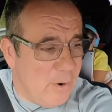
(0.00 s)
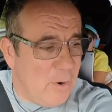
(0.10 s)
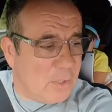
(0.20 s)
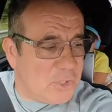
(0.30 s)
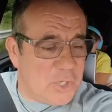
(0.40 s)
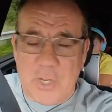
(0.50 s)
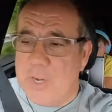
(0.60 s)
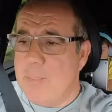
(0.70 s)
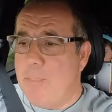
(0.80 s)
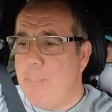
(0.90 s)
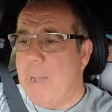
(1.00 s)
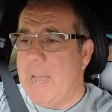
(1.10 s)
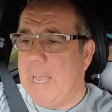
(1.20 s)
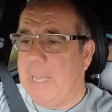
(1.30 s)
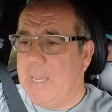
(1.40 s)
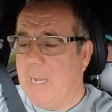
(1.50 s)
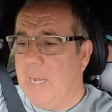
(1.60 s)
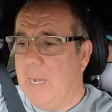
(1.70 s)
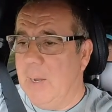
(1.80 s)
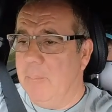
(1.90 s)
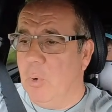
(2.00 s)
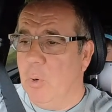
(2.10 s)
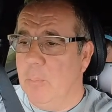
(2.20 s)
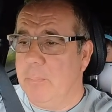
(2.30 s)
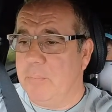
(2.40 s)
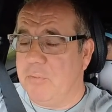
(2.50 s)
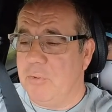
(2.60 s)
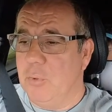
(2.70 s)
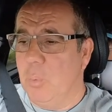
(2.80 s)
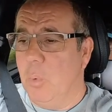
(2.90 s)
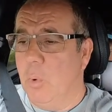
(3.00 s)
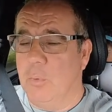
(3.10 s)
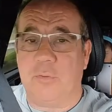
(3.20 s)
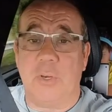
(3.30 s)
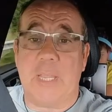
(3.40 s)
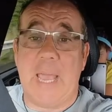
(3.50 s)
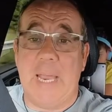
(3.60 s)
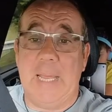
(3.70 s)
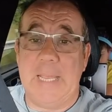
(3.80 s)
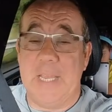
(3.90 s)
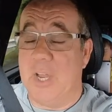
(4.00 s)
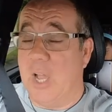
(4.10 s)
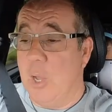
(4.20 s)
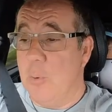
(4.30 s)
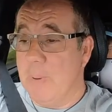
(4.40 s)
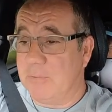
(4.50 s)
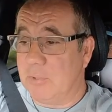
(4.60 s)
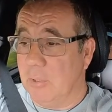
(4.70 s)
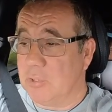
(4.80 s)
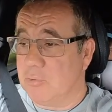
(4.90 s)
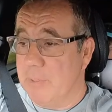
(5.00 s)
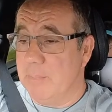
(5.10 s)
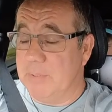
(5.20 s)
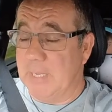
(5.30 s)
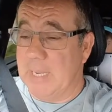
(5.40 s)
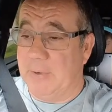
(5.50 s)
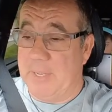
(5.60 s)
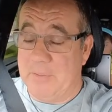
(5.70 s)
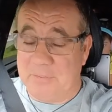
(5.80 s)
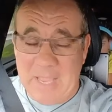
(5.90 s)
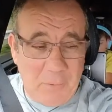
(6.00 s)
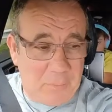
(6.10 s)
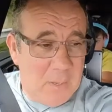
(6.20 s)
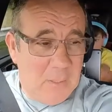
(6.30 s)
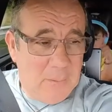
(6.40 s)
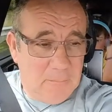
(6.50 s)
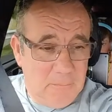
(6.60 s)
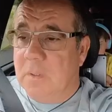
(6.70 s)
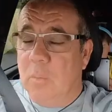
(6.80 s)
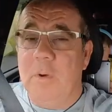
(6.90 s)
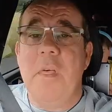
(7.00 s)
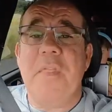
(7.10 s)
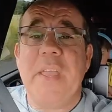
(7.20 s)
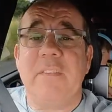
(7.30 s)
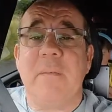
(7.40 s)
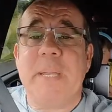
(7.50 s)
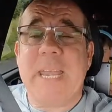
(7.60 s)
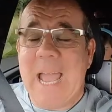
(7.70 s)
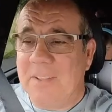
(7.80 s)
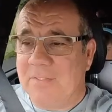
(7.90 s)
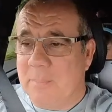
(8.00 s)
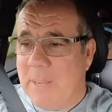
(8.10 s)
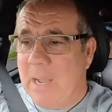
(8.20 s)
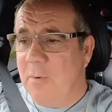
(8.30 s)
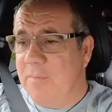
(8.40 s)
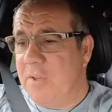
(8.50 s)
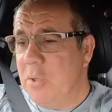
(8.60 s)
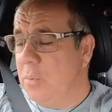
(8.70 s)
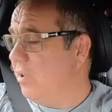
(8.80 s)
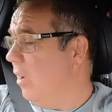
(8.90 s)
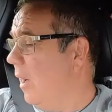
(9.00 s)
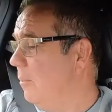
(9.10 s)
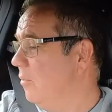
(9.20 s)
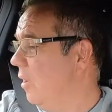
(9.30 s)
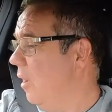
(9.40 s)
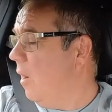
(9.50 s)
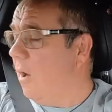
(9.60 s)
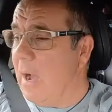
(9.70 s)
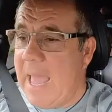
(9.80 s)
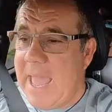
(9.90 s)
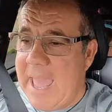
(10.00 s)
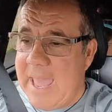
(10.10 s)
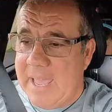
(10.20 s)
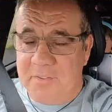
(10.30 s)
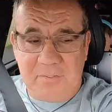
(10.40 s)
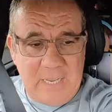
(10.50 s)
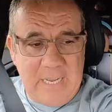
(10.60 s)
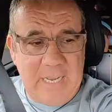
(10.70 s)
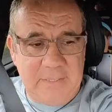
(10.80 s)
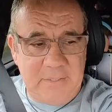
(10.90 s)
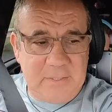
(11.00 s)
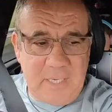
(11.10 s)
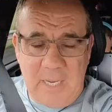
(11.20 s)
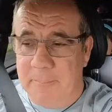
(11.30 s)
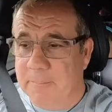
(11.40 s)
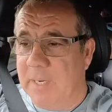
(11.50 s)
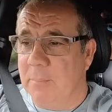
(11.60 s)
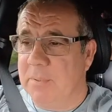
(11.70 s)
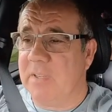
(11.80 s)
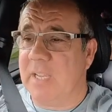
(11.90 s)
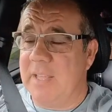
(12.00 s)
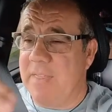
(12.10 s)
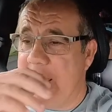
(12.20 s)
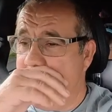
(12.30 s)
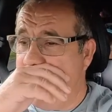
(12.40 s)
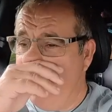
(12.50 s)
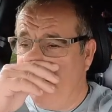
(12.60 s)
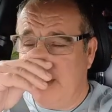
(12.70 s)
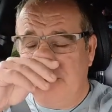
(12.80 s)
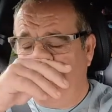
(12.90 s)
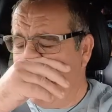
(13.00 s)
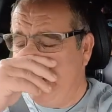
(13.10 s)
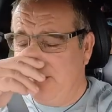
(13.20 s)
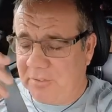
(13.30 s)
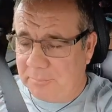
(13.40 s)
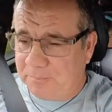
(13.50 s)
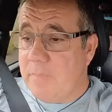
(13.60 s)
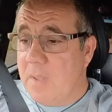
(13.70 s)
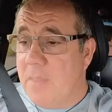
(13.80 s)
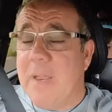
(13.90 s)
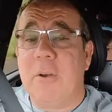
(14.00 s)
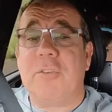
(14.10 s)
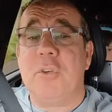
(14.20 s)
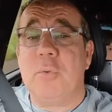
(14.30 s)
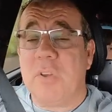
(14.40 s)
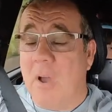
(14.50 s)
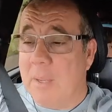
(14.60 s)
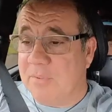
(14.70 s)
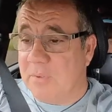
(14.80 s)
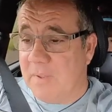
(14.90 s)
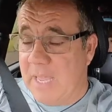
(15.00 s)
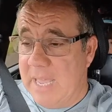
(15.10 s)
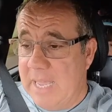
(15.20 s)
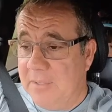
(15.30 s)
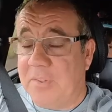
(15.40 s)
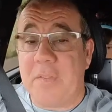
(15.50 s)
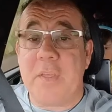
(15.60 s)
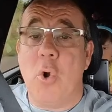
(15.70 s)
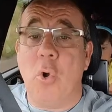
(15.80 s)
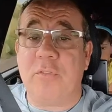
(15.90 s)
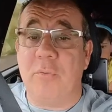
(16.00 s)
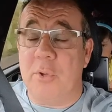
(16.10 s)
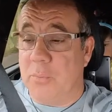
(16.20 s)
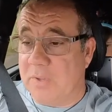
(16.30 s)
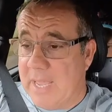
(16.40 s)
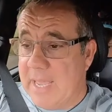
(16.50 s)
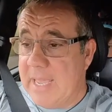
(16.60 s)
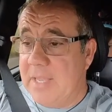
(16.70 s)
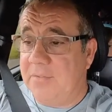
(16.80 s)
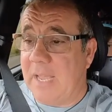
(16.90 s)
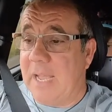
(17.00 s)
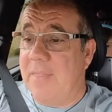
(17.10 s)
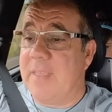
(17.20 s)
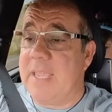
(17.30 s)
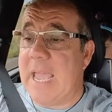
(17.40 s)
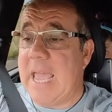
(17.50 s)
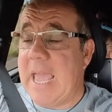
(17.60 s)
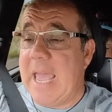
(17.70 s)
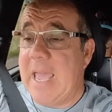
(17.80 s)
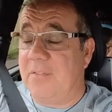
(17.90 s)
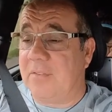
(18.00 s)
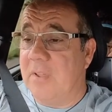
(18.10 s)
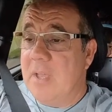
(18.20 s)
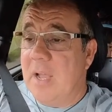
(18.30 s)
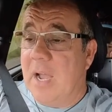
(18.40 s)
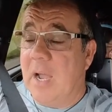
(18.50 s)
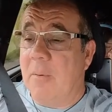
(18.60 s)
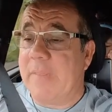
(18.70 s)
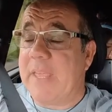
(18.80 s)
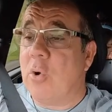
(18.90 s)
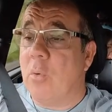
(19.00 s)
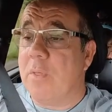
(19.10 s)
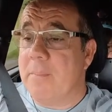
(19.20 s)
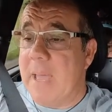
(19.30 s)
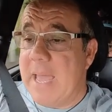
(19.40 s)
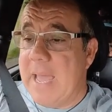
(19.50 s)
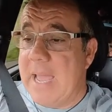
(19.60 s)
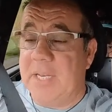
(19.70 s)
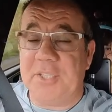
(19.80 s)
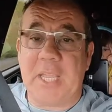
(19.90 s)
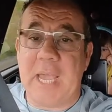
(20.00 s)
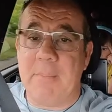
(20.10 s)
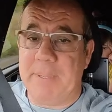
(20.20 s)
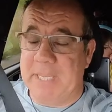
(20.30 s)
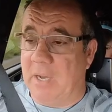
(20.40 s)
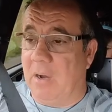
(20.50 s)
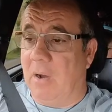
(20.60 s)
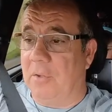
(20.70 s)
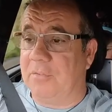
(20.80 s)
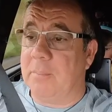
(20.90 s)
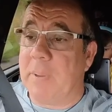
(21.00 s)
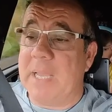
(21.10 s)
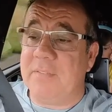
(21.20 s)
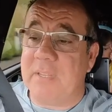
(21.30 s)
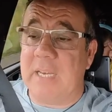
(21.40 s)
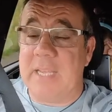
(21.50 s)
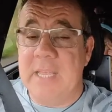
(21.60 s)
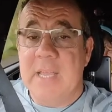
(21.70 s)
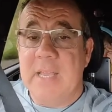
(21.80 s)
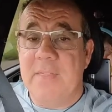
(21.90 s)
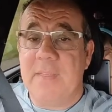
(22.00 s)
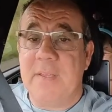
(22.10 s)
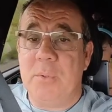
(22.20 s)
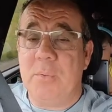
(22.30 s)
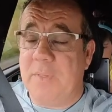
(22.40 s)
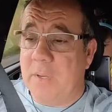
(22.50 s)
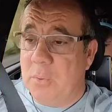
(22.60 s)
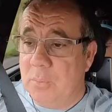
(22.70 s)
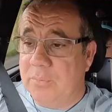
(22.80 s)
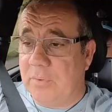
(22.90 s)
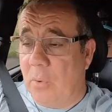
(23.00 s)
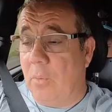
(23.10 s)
we're on our journey back up towards sort of Calais and home after our trip down in the south. One of the things I've been asked about a few times are Aires, and you know, particularly the Aires in France. There are two types of Aires. They're the Autoroute Aires and the Aires, well, they call them Air de Camping Cars. So basically, those,